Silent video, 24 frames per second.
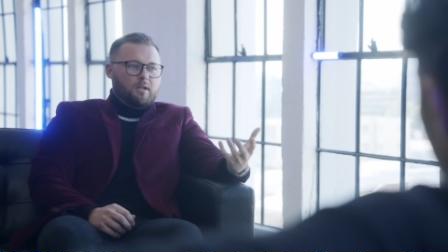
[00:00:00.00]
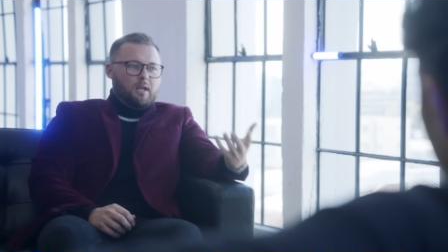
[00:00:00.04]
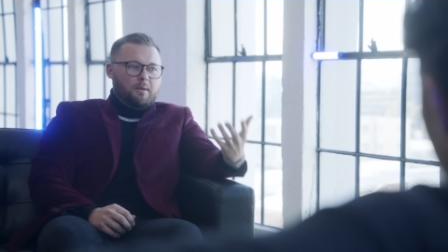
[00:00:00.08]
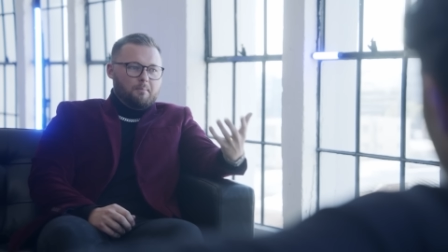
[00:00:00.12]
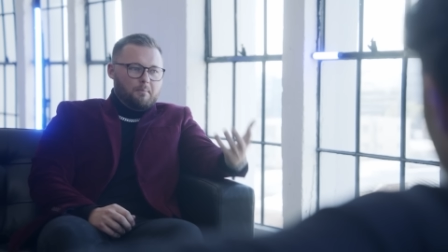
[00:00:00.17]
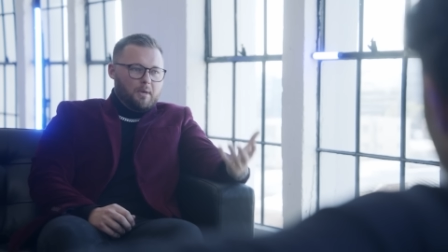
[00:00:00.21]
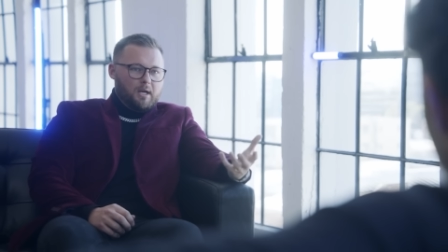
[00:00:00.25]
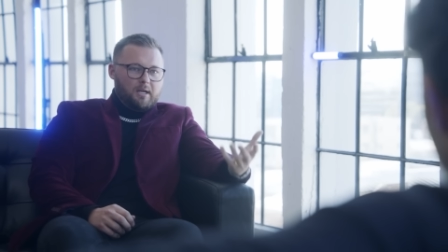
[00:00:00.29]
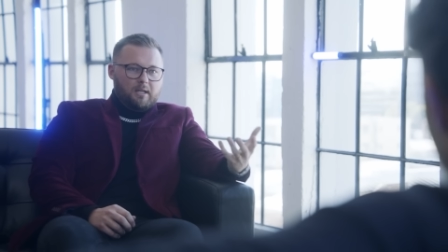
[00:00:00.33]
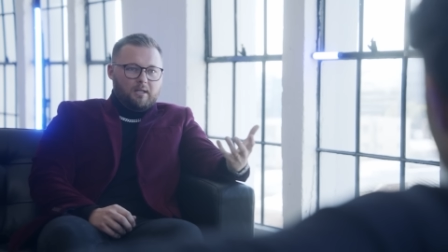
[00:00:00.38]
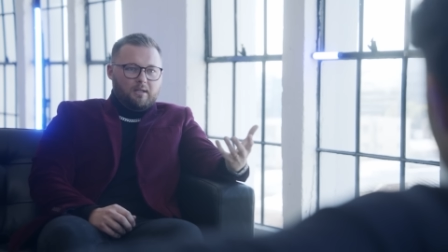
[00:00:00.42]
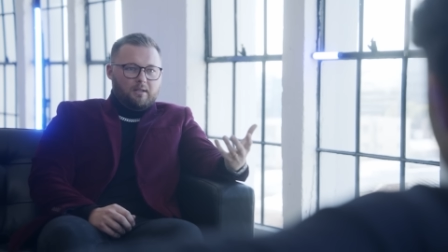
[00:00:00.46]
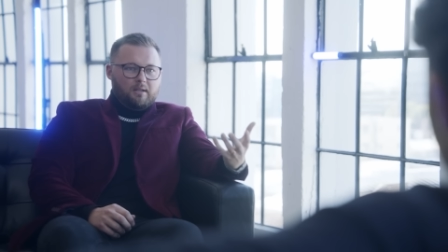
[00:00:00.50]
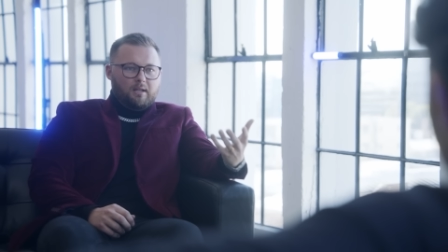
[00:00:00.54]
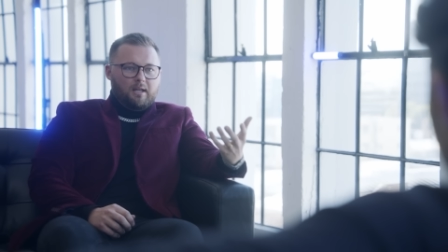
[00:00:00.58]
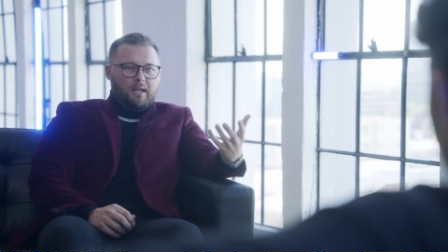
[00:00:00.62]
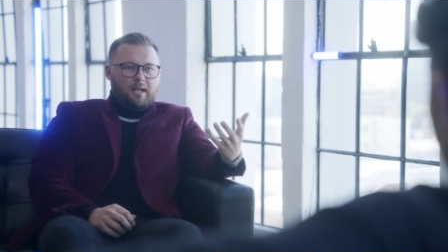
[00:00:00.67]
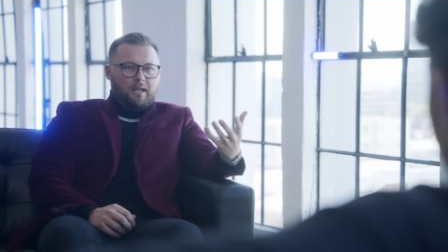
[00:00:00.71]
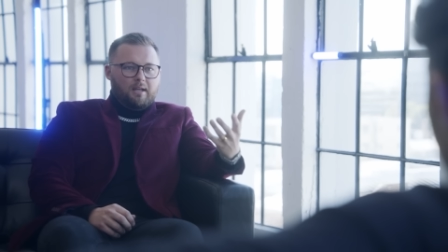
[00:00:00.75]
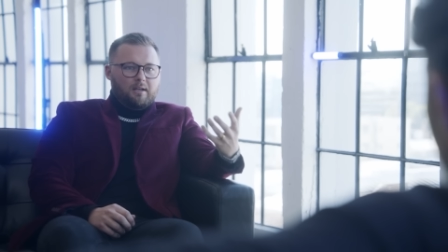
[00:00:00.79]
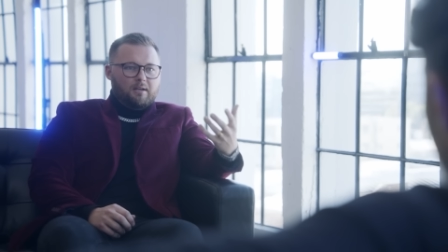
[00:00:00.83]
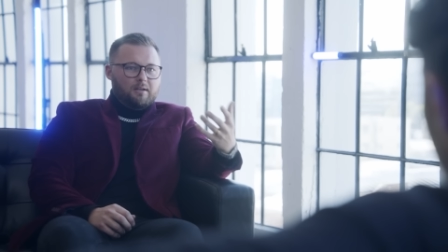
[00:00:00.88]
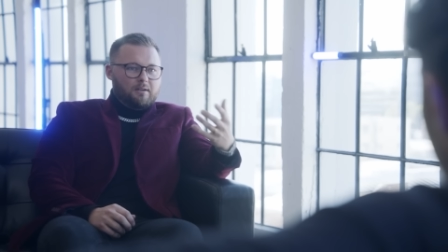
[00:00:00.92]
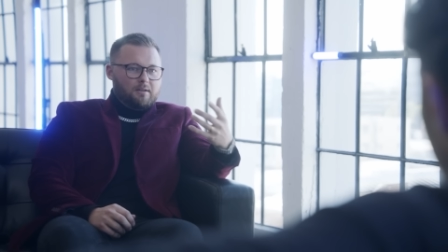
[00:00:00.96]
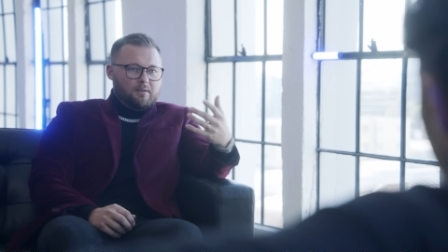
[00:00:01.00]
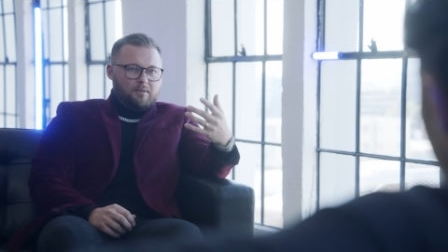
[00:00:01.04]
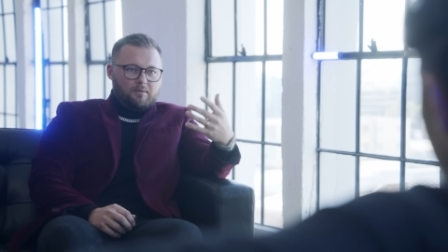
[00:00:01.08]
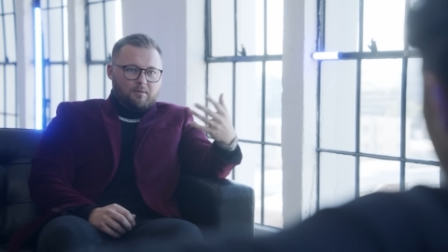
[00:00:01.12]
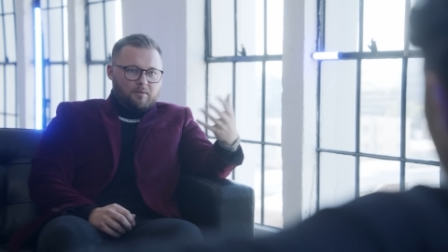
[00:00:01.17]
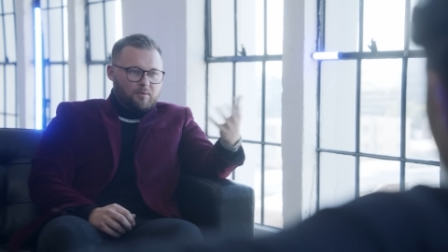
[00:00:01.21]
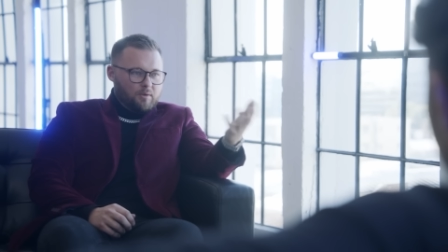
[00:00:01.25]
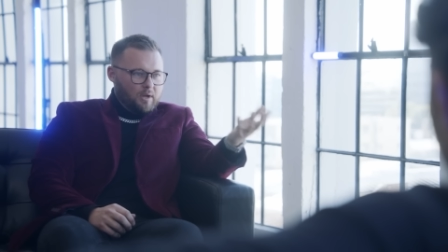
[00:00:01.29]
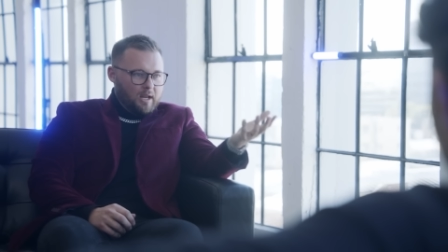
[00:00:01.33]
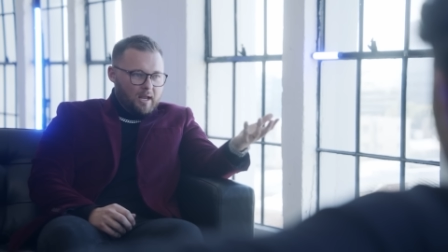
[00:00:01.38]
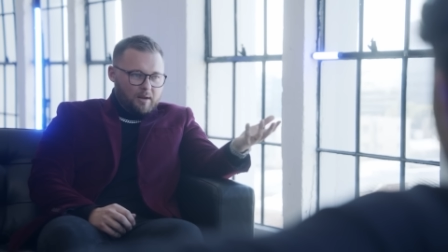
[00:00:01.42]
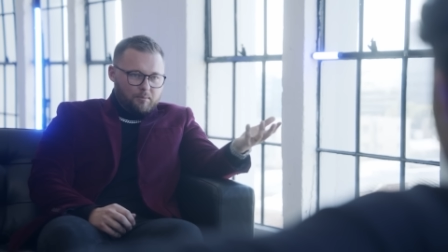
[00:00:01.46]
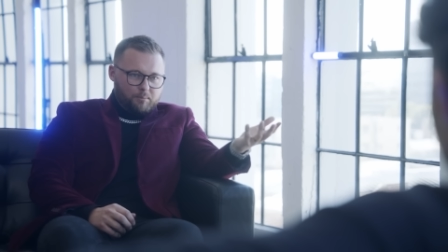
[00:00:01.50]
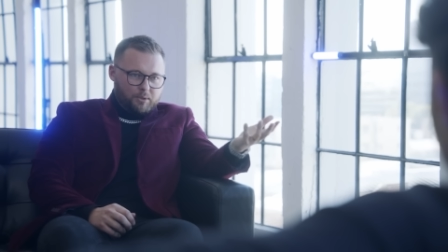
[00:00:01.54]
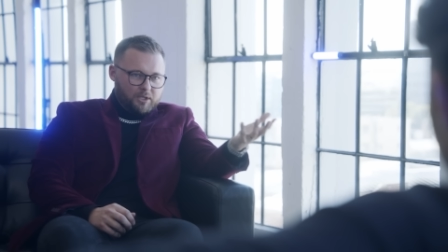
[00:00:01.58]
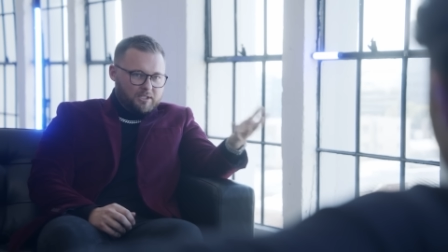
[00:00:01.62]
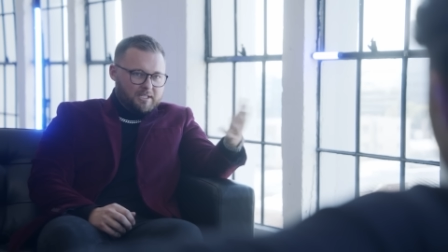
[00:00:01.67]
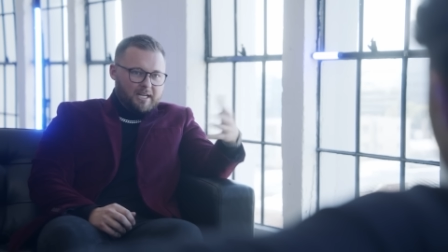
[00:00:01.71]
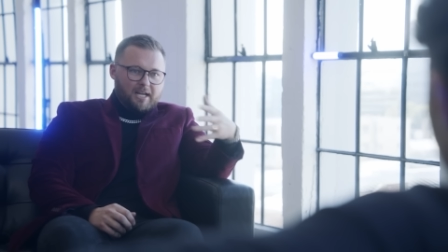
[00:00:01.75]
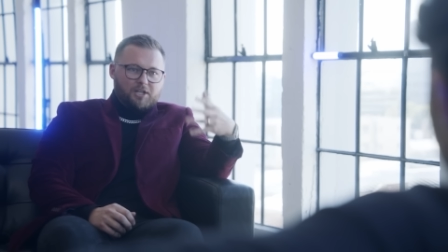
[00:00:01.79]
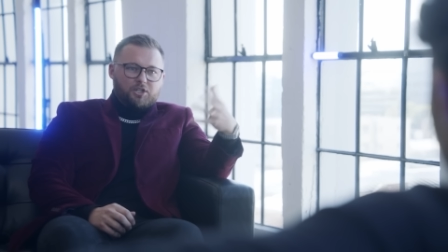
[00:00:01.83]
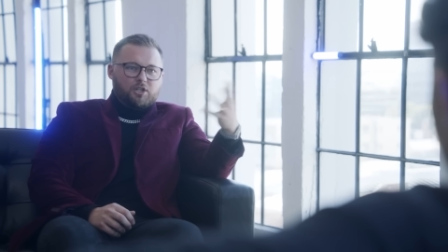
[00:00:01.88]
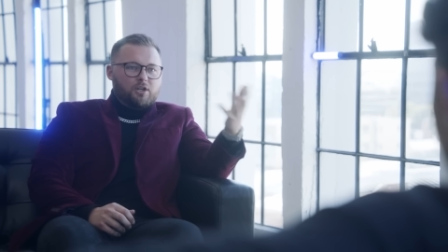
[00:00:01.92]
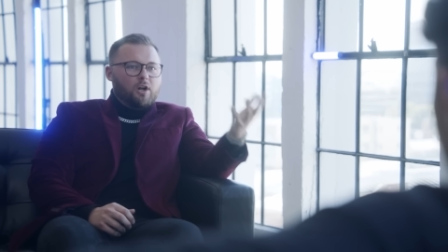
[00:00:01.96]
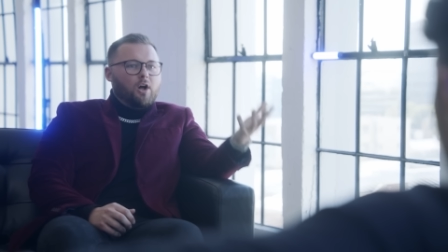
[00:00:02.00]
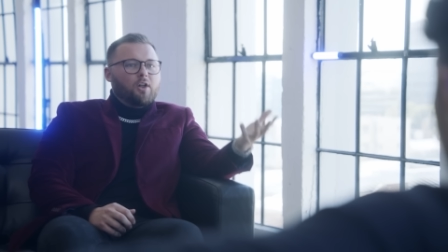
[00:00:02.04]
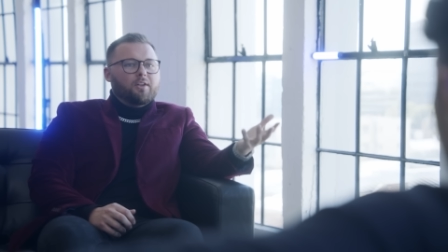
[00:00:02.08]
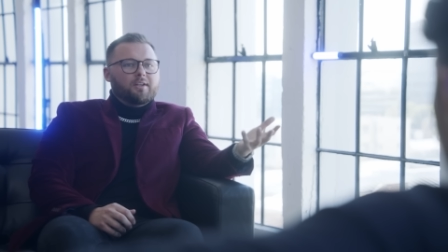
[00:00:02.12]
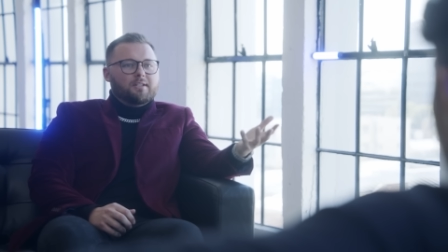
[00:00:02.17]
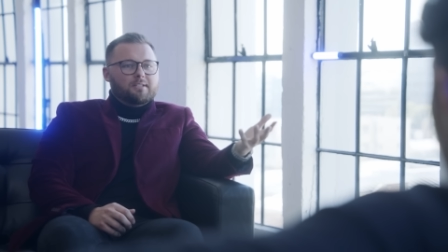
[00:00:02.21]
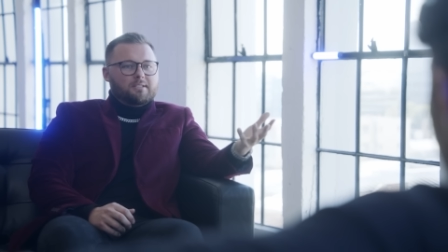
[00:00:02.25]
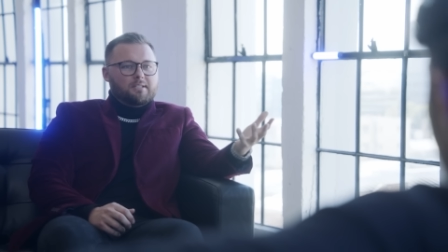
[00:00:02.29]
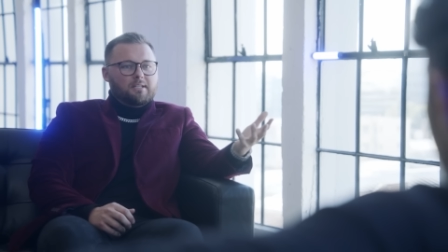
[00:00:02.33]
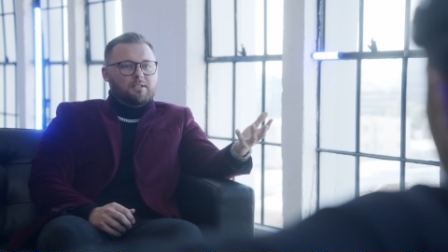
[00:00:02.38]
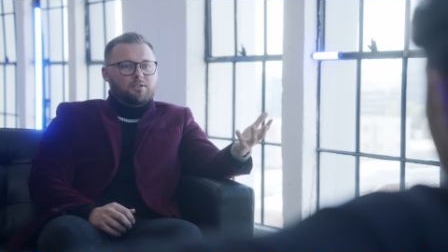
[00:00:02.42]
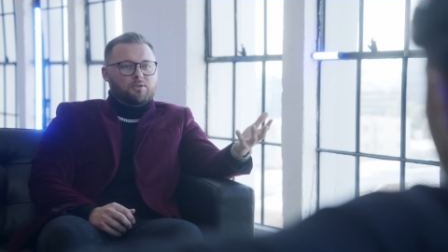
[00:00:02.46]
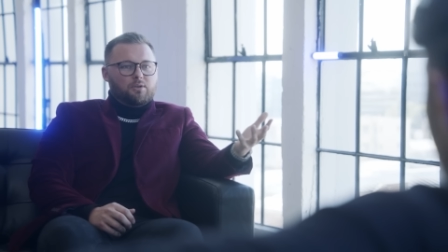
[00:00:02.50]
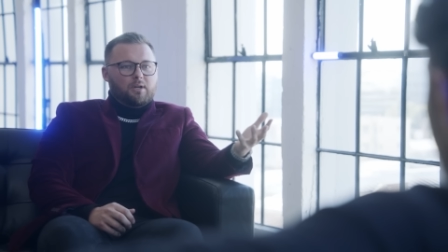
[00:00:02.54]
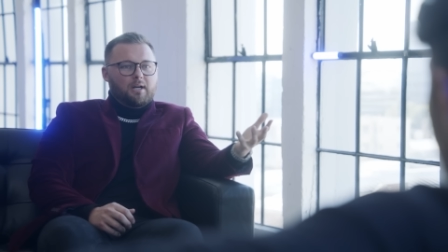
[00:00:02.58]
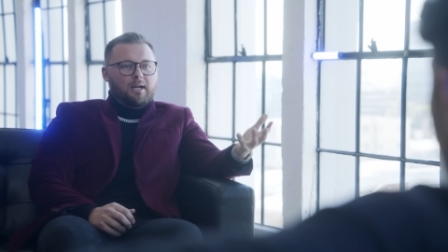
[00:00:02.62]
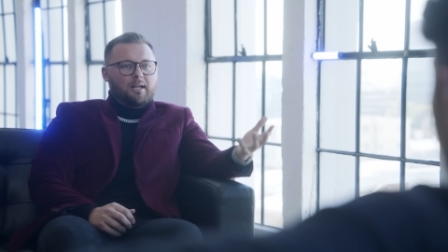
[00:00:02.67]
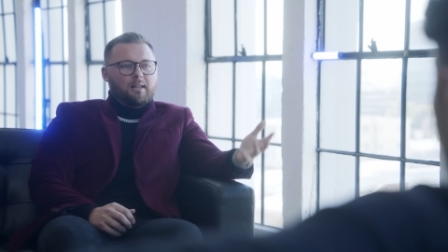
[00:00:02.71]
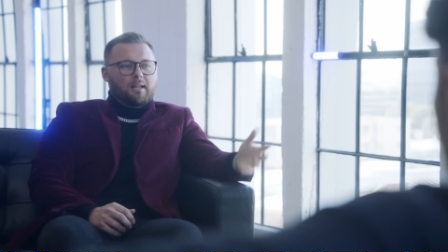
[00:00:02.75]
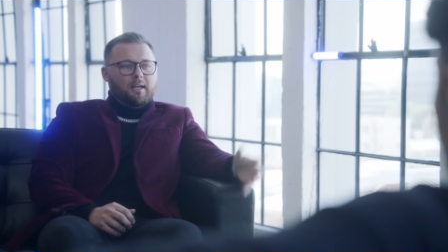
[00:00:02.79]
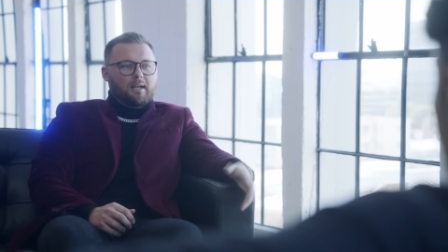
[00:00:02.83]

and money and protection, all these things, right?